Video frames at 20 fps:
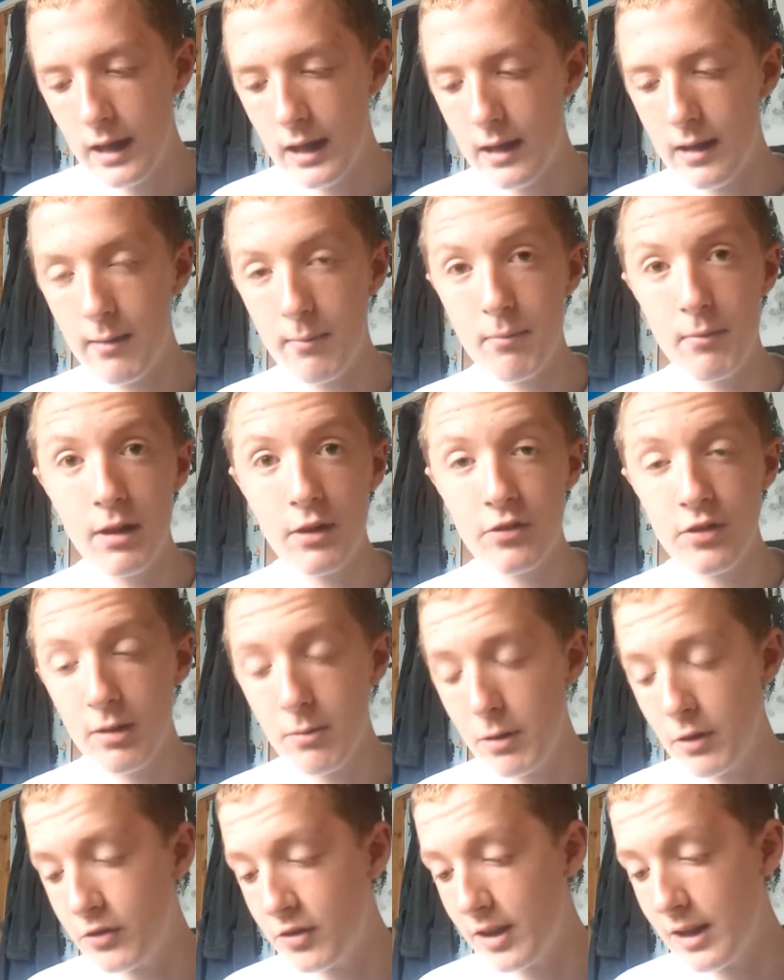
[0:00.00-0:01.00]
Next thing
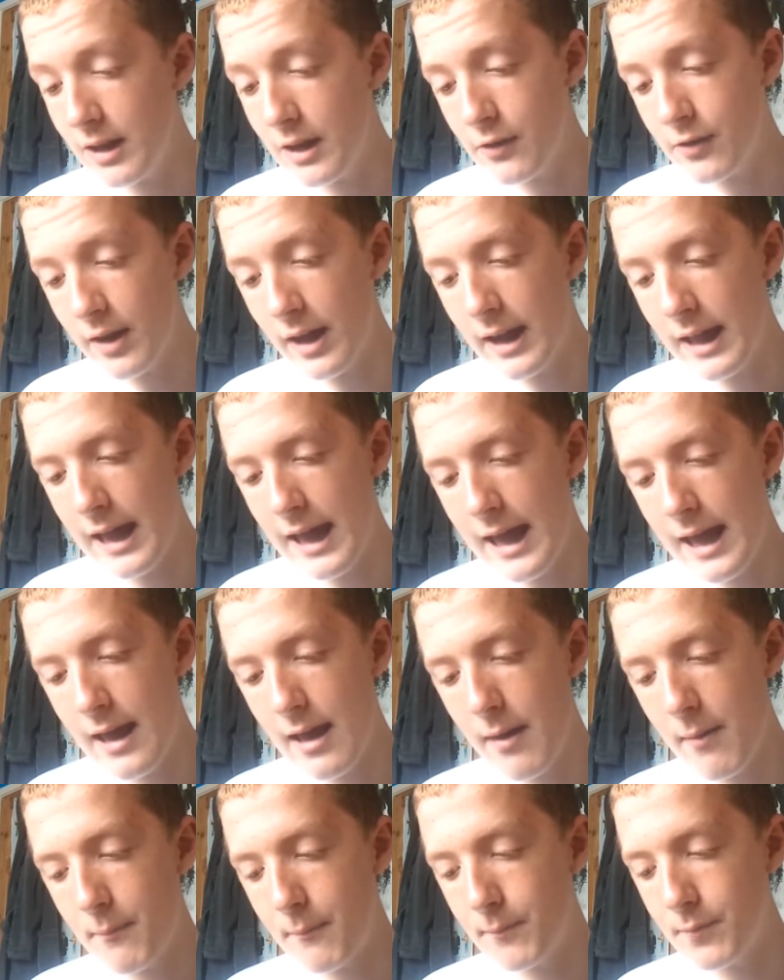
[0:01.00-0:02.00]
I want to say is
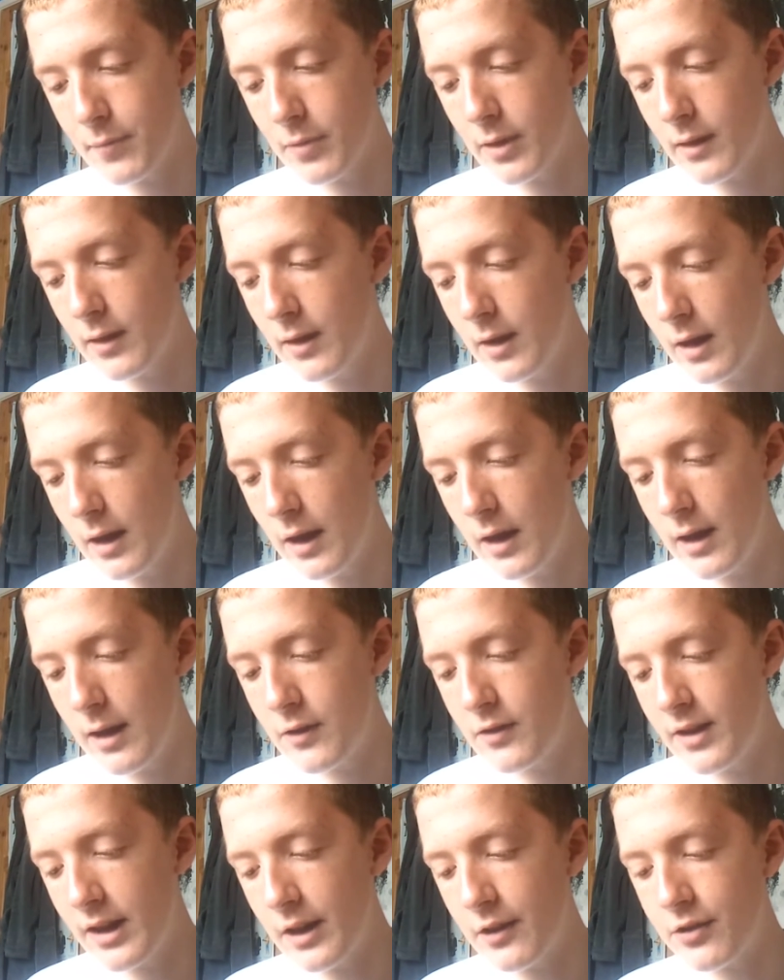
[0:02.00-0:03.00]
that
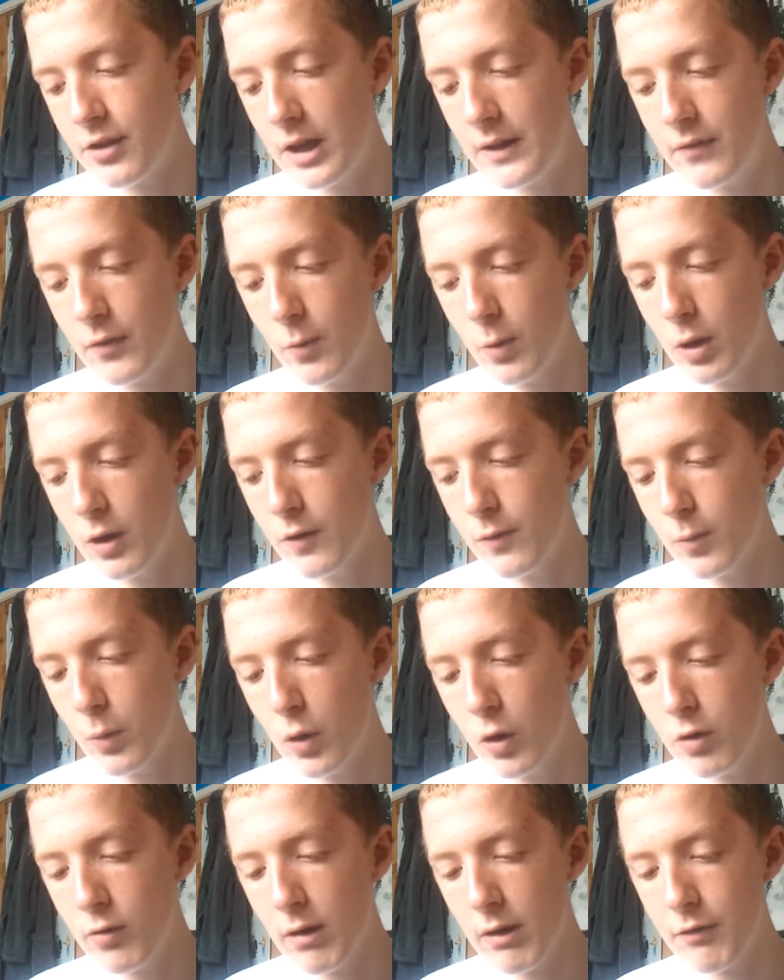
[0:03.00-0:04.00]
DLC for World of
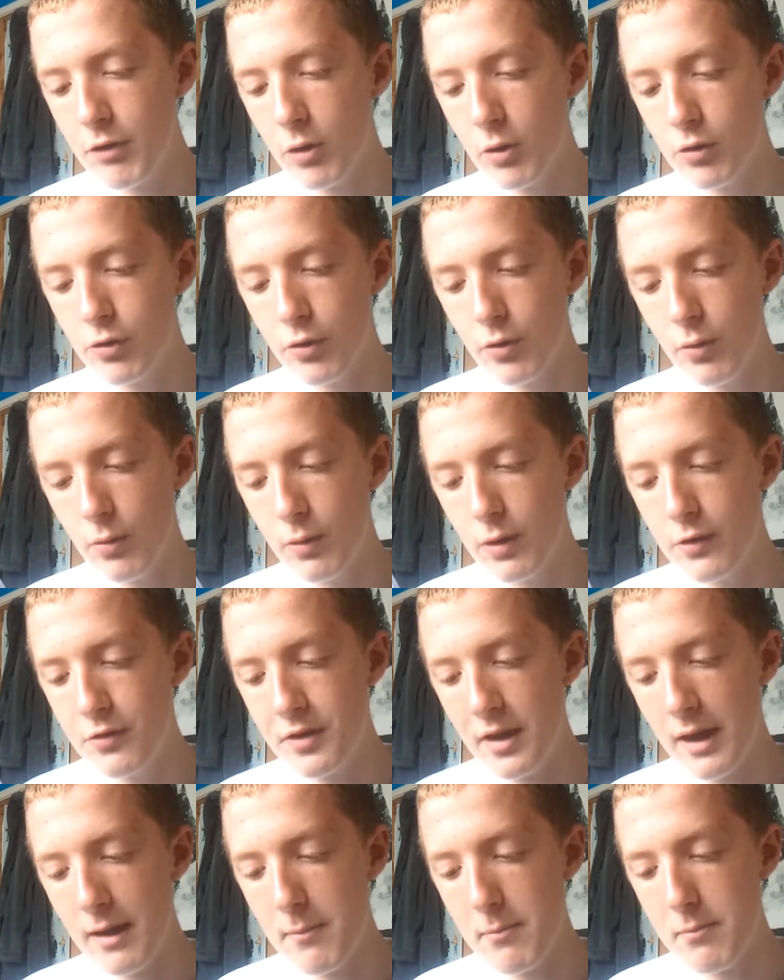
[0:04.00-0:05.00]
Warcraft, also known
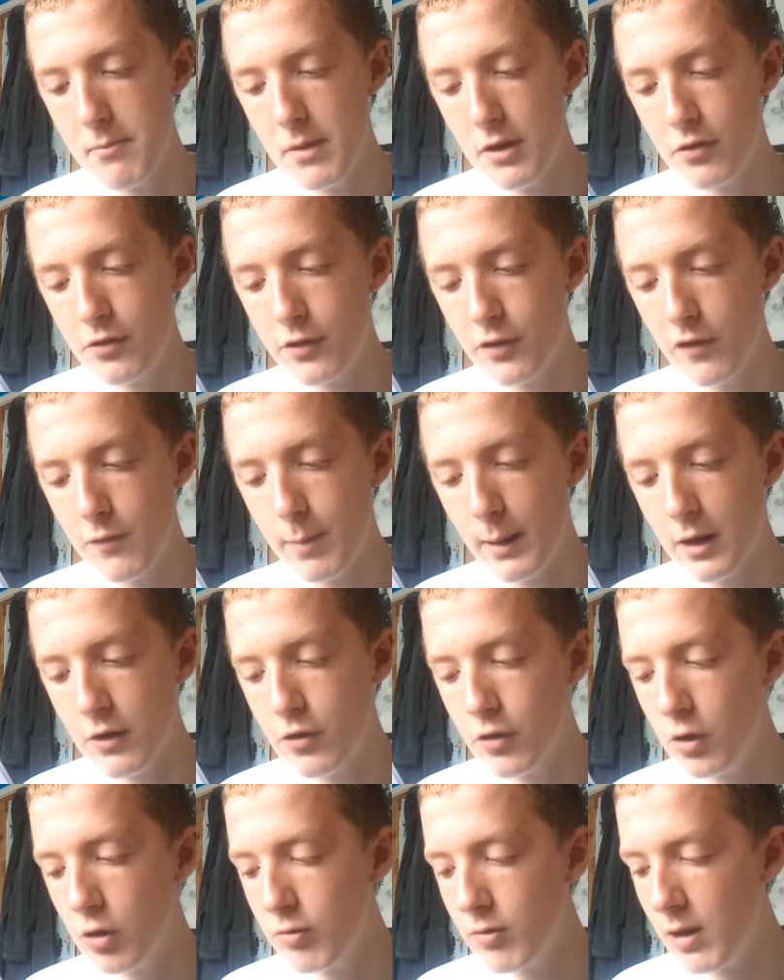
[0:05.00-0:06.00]
as Mists of
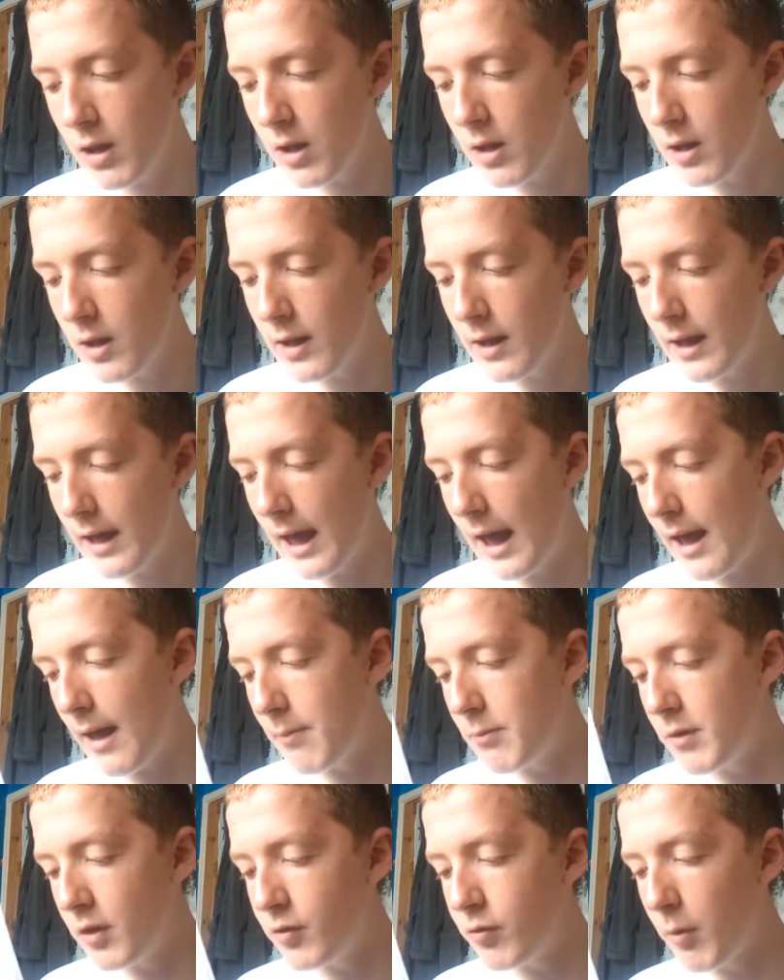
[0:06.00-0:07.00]
Pandora,
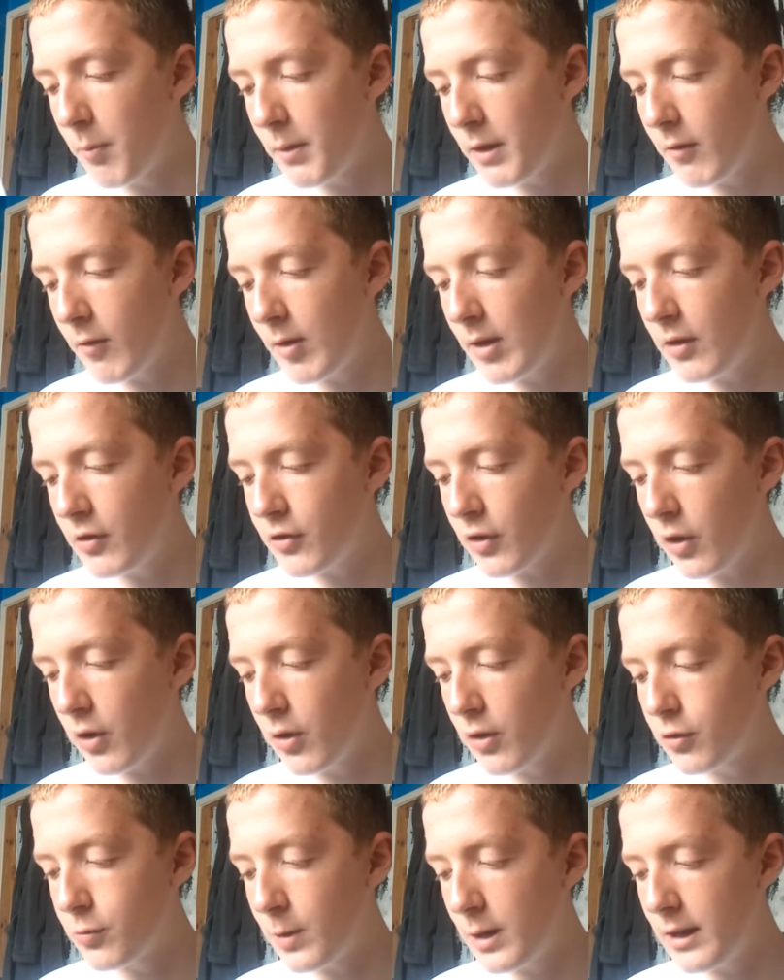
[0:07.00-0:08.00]
and this will be released
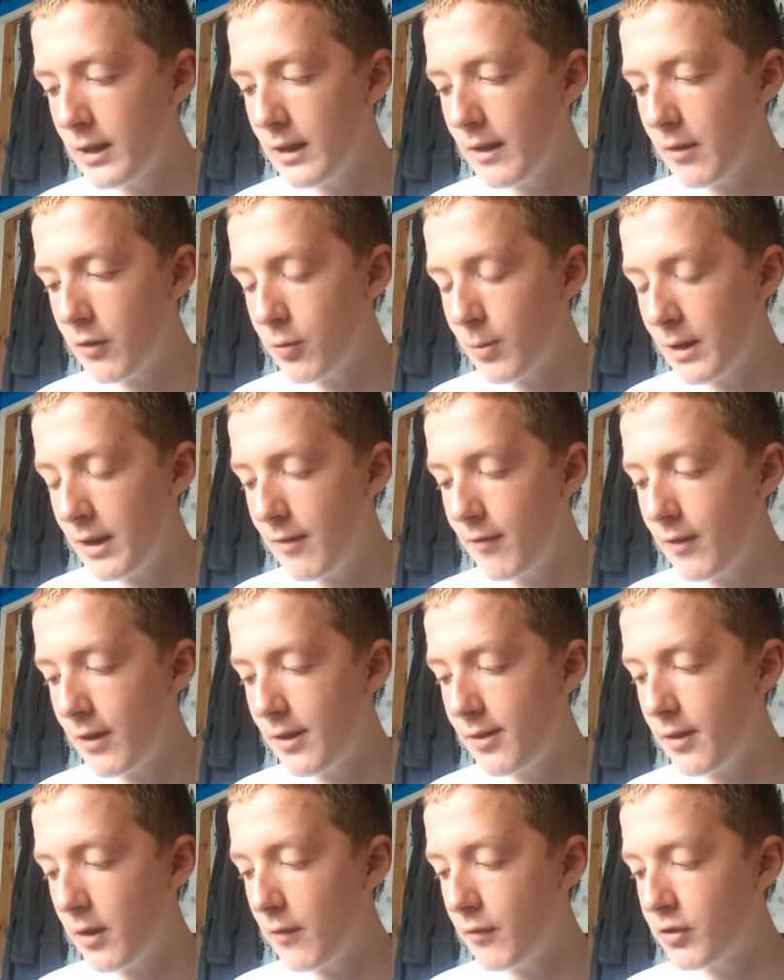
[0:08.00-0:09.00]
on
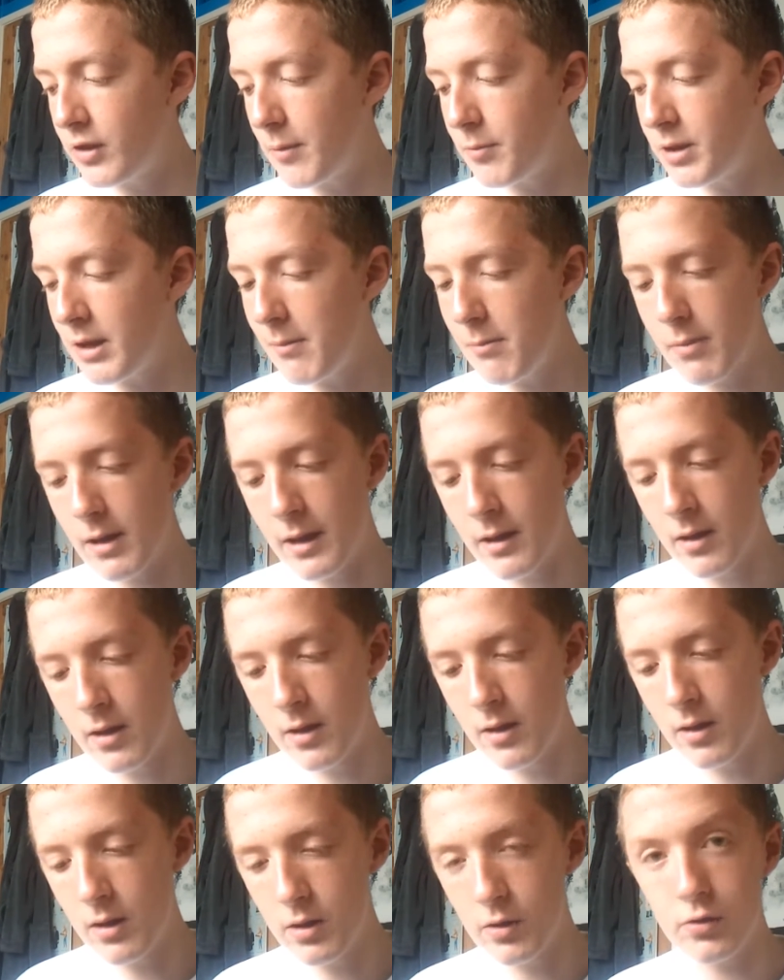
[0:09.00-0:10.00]
25th of September.
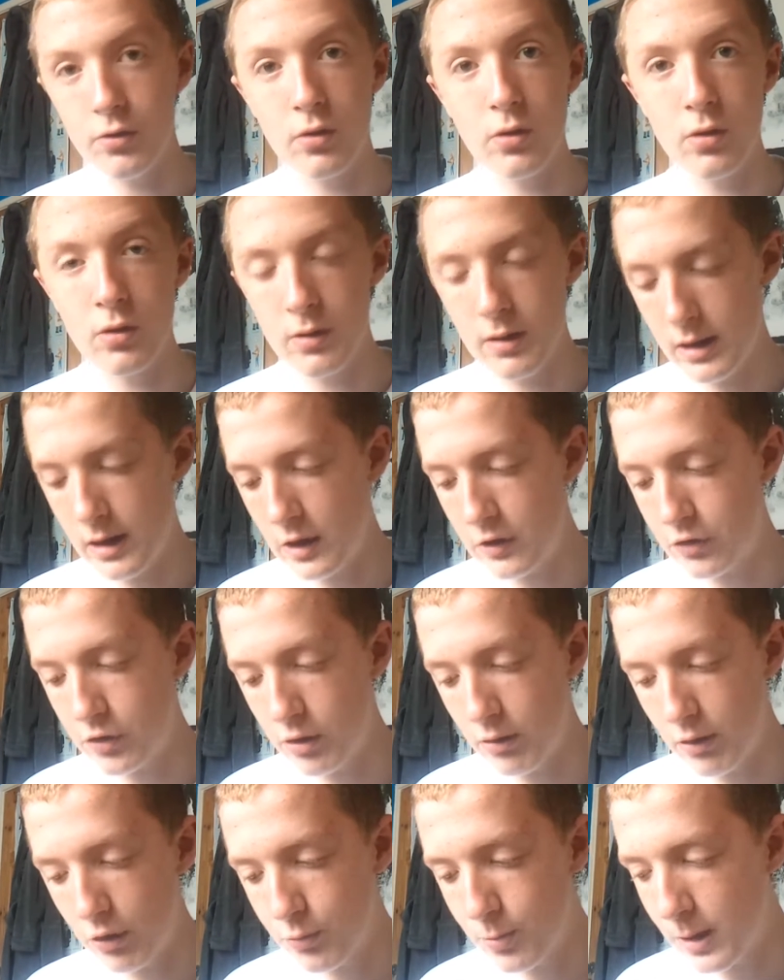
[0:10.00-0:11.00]
So that's
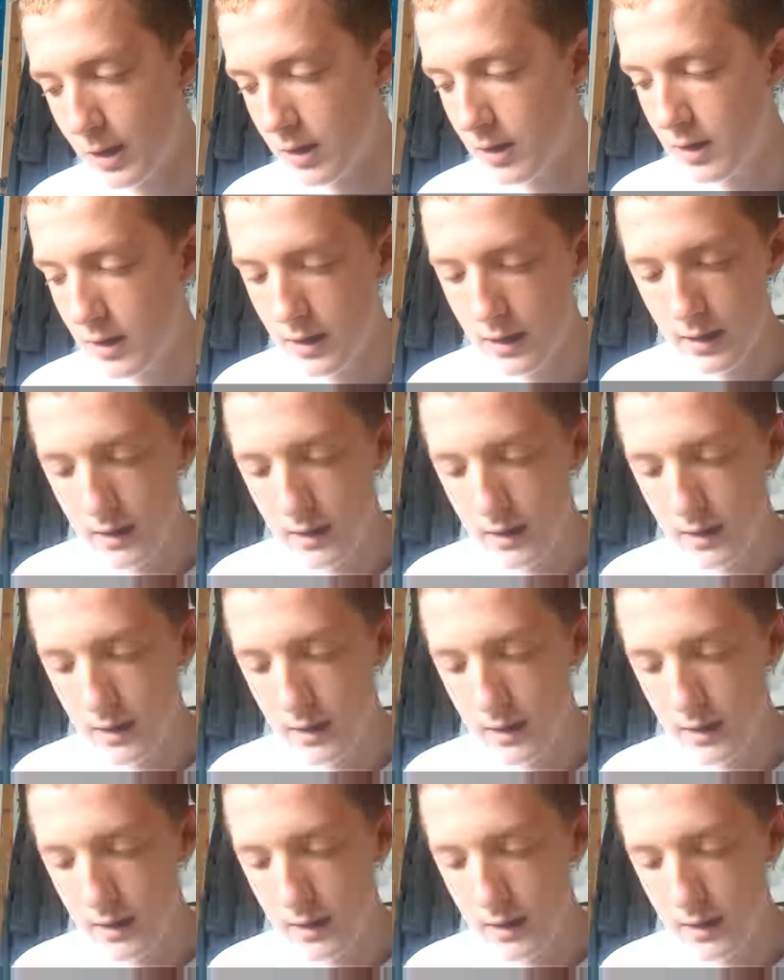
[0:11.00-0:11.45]
cool as well.